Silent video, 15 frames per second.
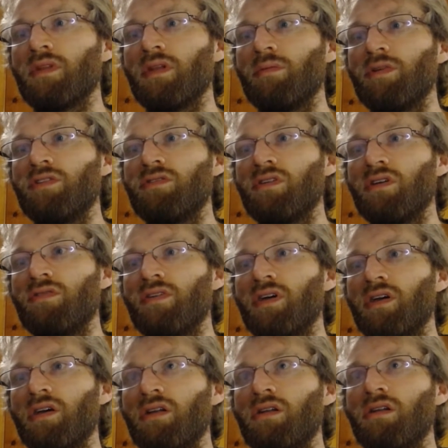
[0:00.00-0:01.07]
me see if I
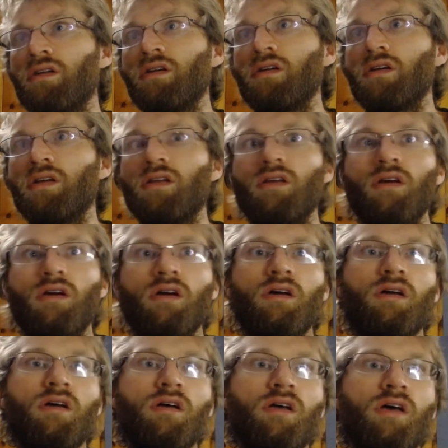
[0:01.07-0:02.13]
can get here.
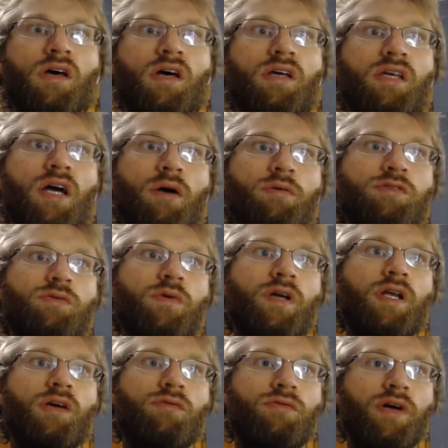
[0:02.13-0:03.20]
Yeah, I was
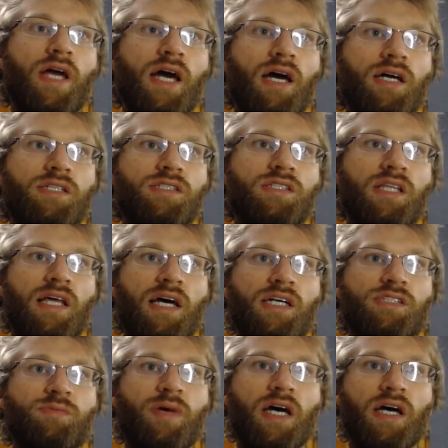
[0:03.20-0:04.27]
reading
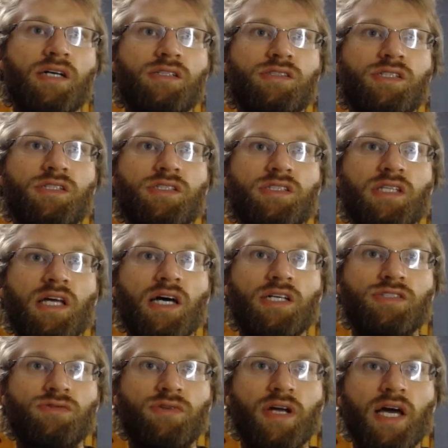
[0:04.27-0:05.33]

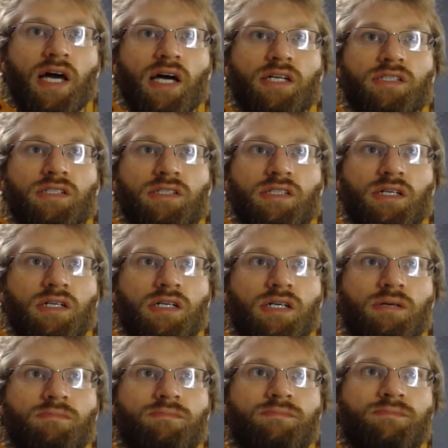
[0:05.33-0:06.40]
React/packages/React DOM.
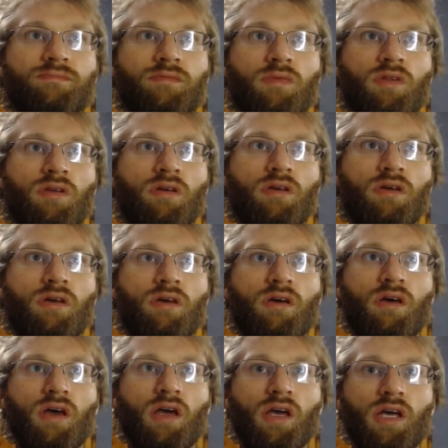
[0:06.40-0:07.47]

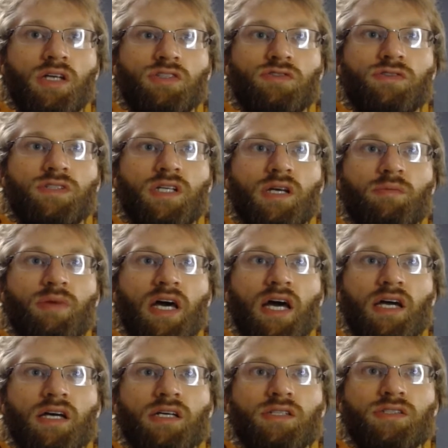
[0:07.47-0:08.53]
A interesting
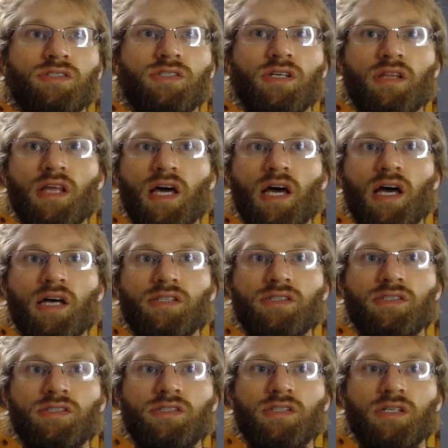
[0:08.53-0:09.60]
package
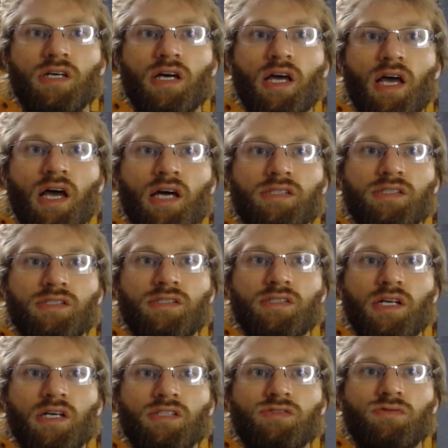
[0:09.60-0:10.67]
that, as it
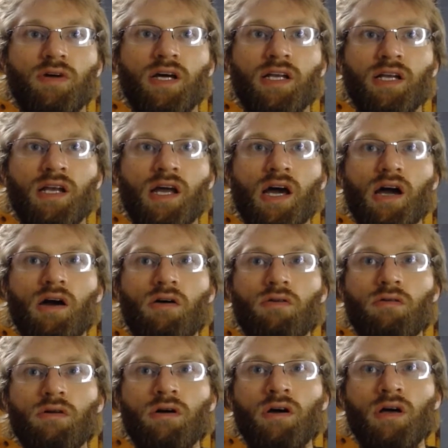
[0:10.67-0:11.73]
stands right now,